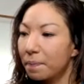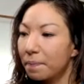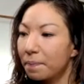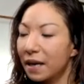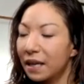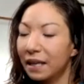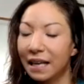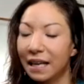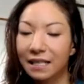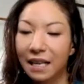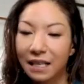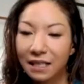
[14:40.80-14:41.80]
but like I
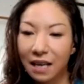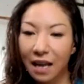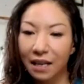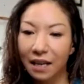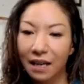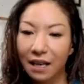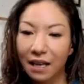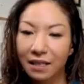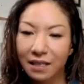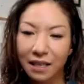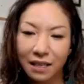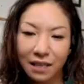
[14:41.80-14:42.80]
said, it's not
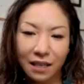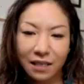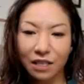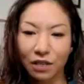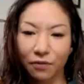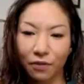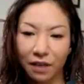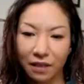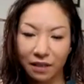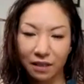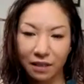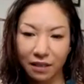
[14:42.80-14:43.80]
it's a different
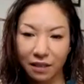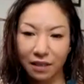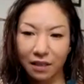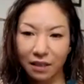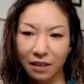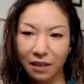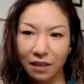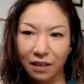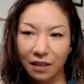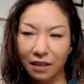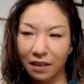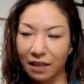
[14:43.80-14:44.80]

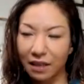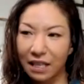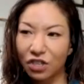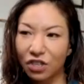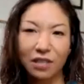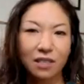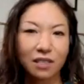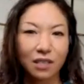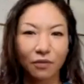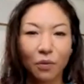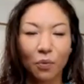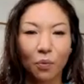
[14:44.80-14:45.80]
it's just a
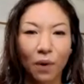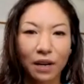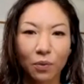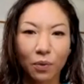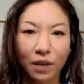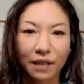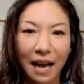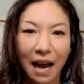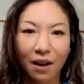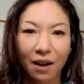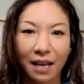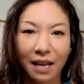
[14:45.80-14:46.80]
different way to work
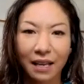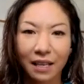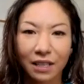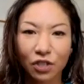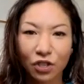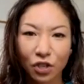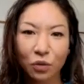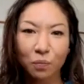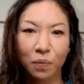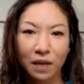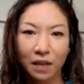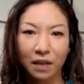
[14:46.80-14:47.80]
out and it should
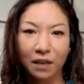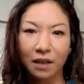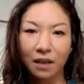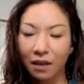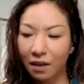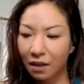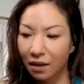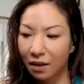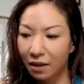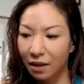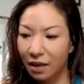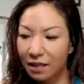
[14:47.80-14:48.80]
be
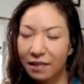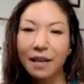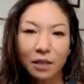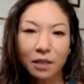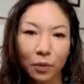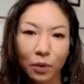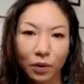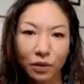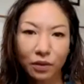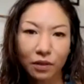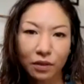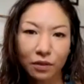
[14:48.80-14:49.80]
accessible
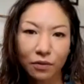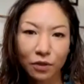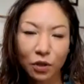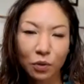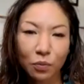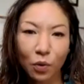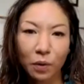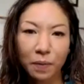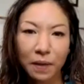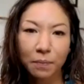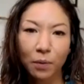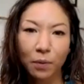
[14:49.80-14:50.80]
to more
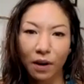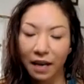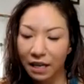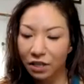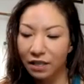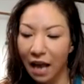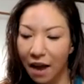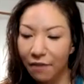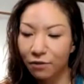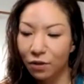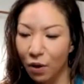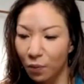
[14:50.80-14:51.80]
people and I just have
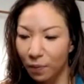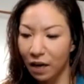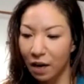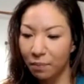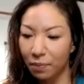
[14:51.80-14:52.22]
to open up